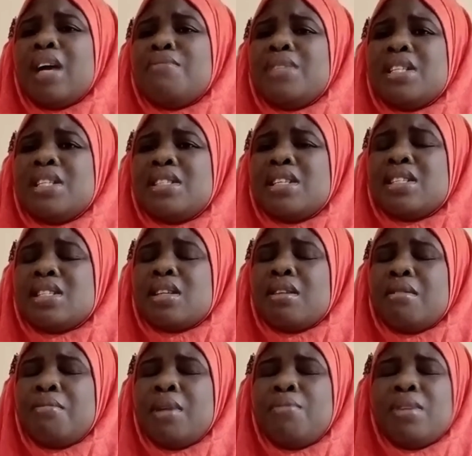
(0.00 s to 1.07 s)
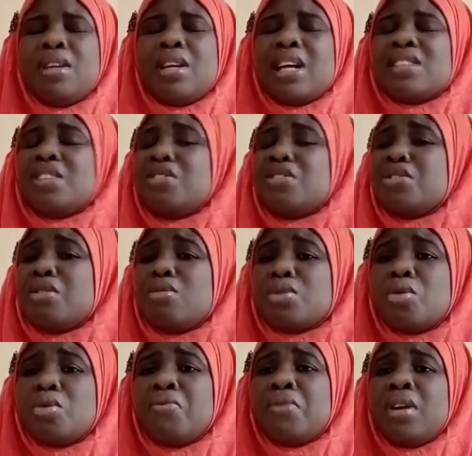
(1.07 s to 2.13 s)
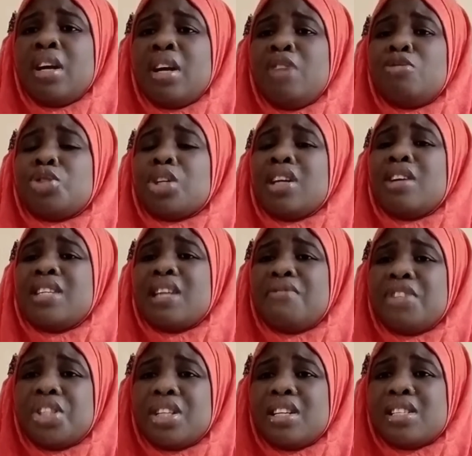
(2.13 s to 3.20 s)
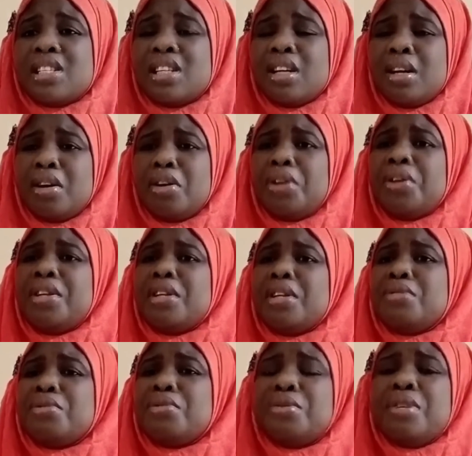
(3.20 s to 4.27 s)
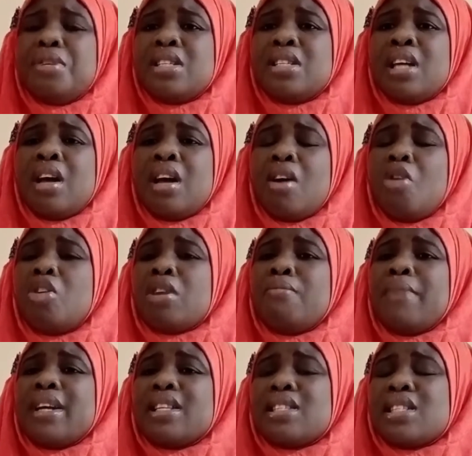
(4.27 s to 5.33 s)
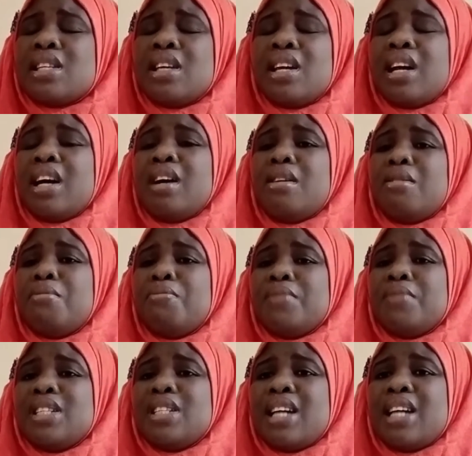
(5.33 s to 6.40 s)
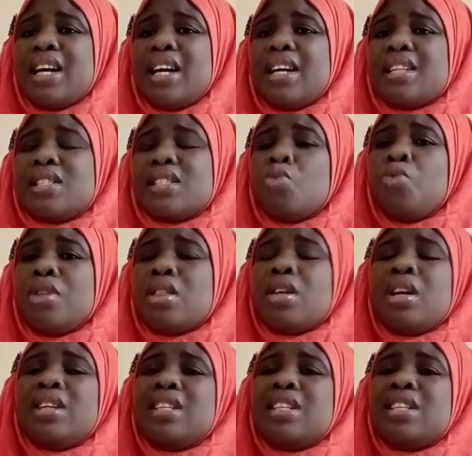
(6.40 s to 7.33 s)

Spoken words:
disease, maybe as a result of nutritional deficiency, all you need to do is augment the diet with the